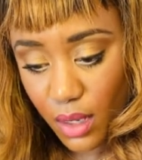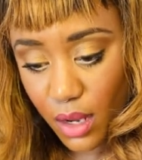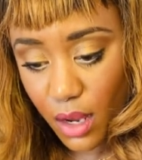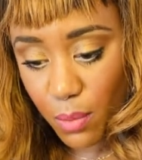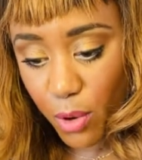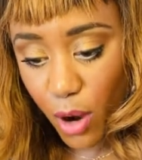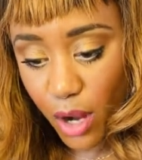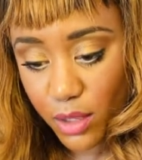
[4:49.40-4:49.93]

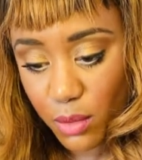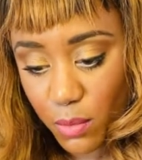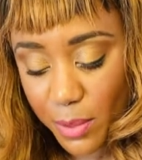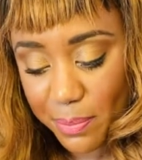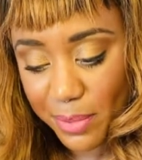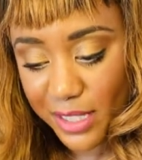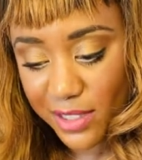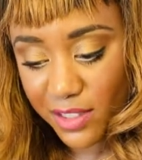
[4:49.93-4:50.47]
It brought you
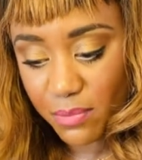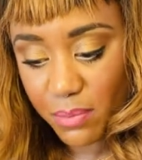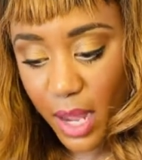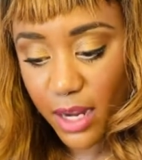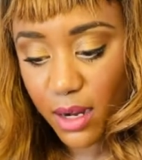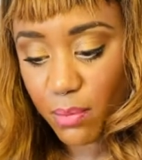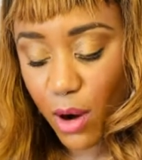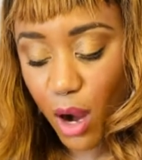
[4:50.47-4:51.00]
more peace of
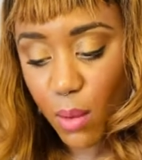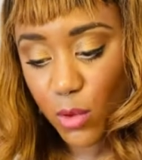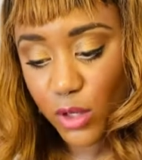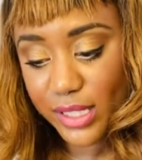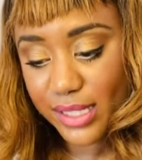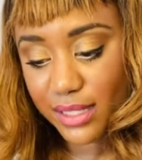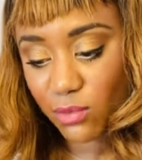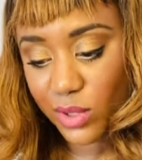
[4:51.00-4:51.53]
mind. It brought more
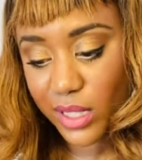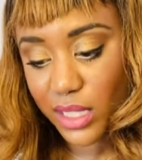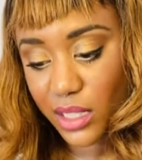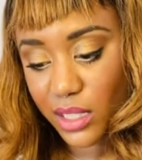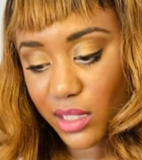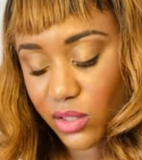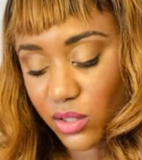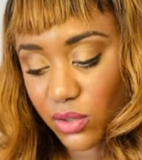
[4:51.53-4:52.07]

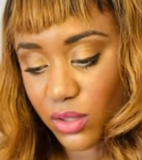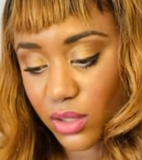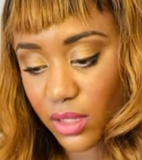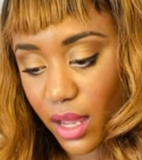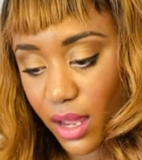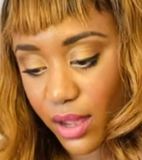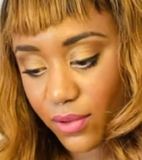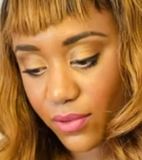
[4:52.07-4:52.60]
serenity to your
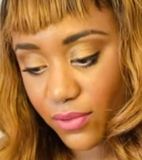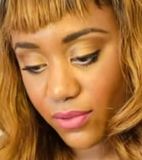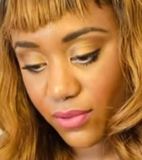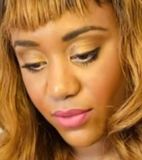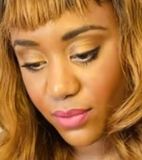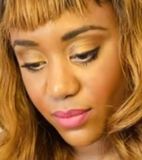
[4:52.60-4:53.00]
life.